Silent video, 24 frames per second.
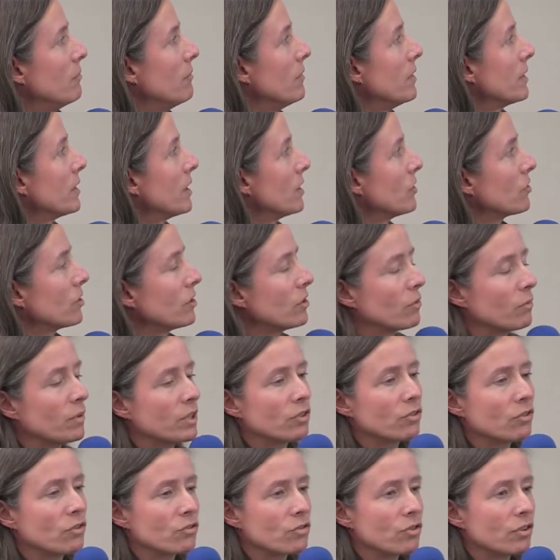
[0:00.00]
Essentially, the
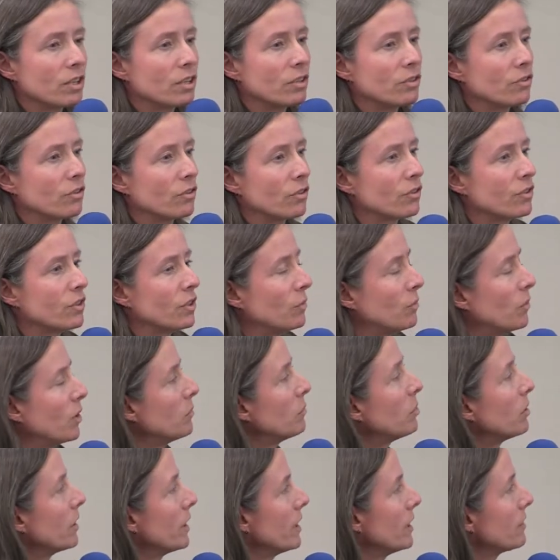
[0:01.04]
researcher can search in one
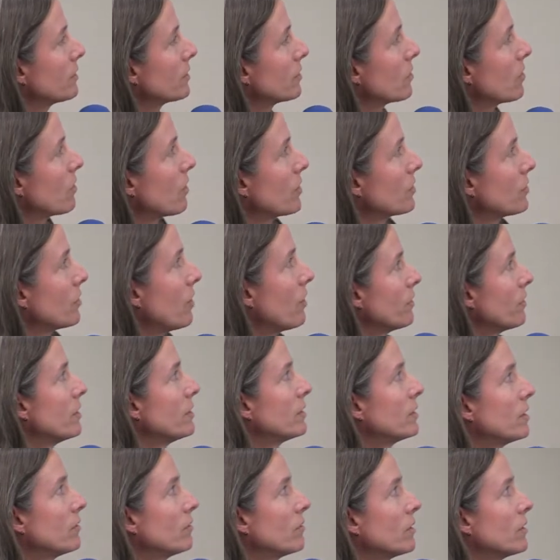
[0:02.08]
place across
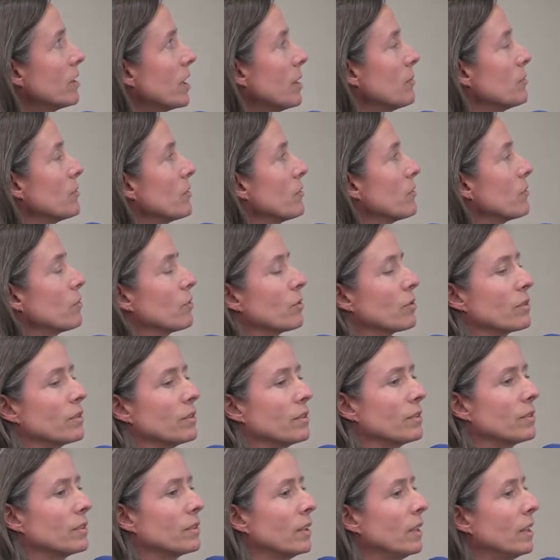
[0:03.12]
these different types of
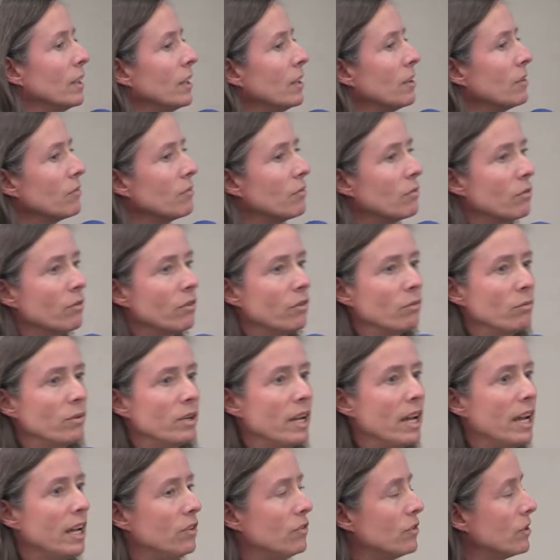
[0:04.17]
sources for the
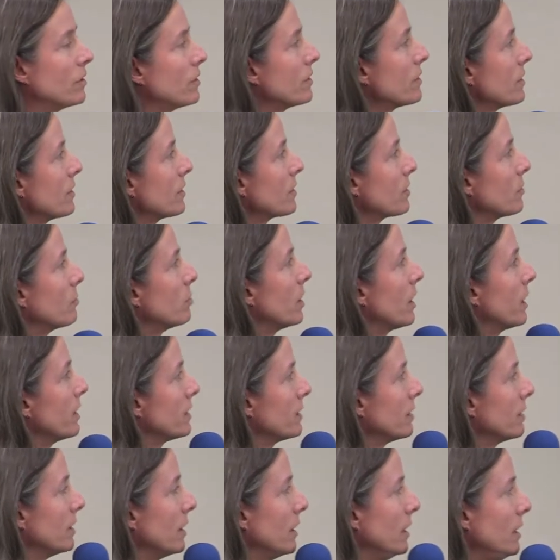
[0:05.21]
reagents and supplies
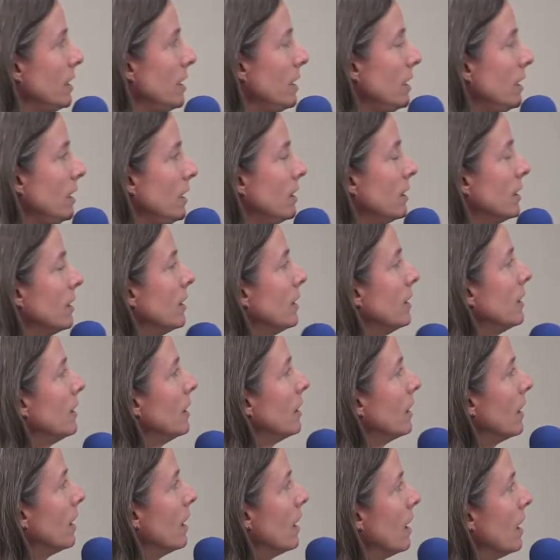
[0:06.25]
that they need.
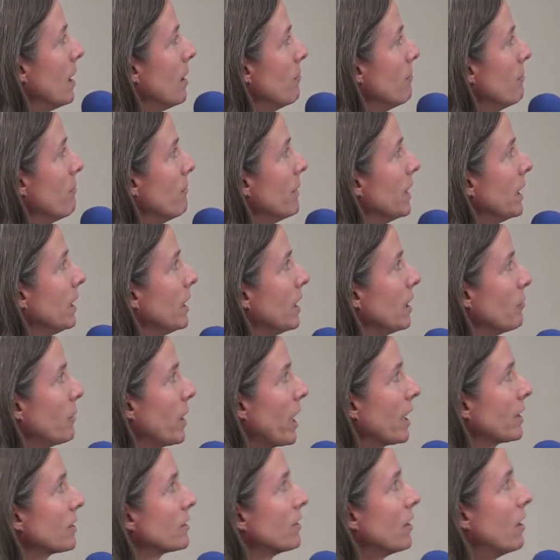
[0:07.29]
And
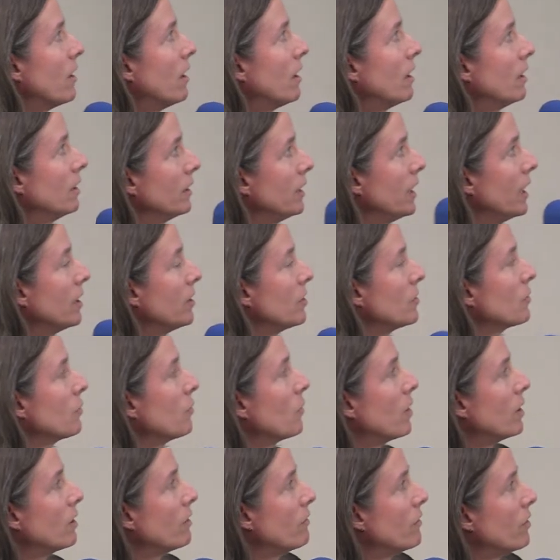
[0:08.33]
ChemAxon, again, is
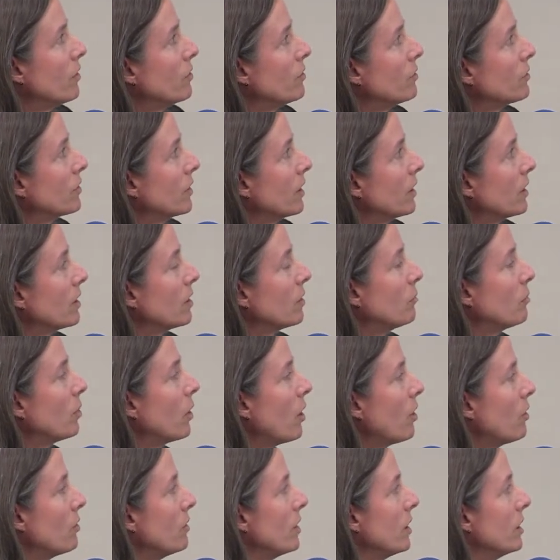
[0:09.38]
one of those
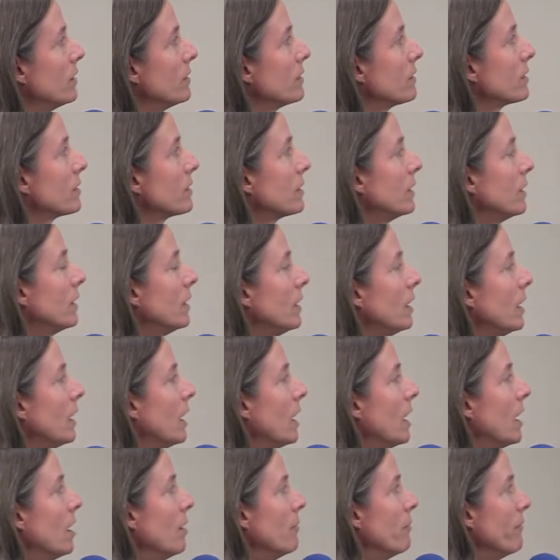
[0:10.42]
components.
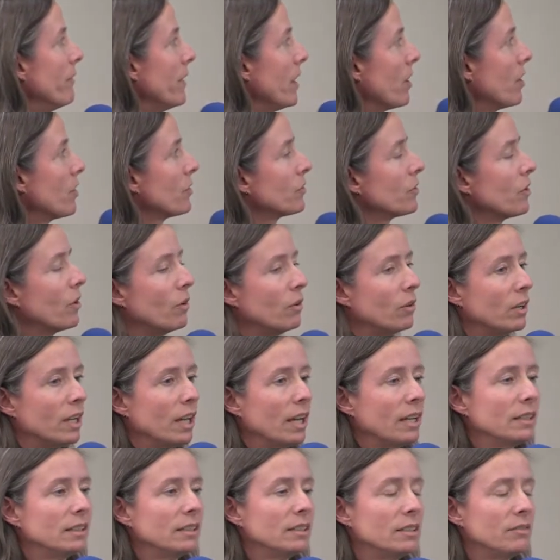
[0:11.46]
They also,
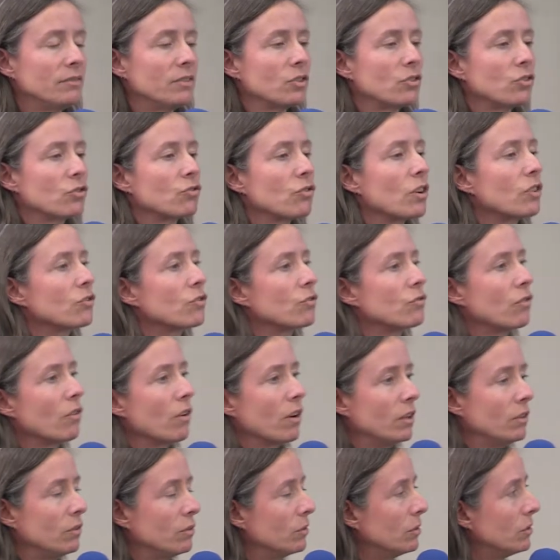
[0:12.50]
again, live as a structure
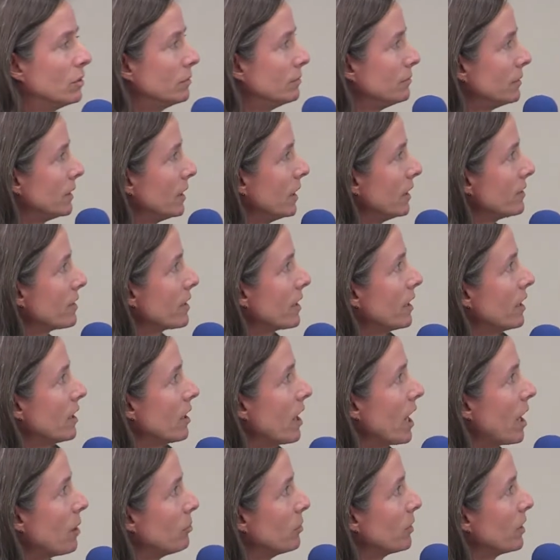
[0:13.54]
drawing tool inside our
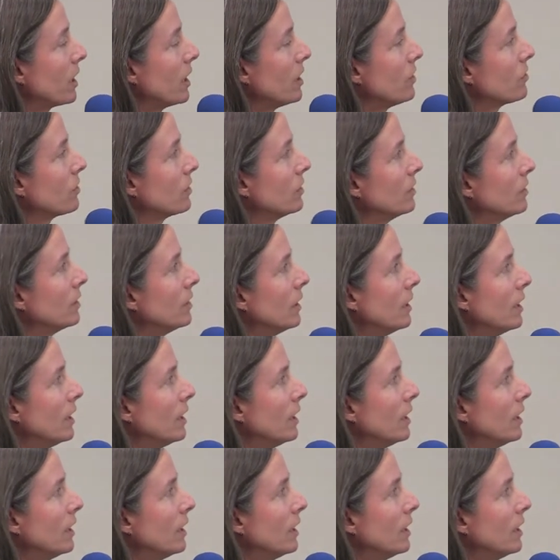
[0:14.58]
application.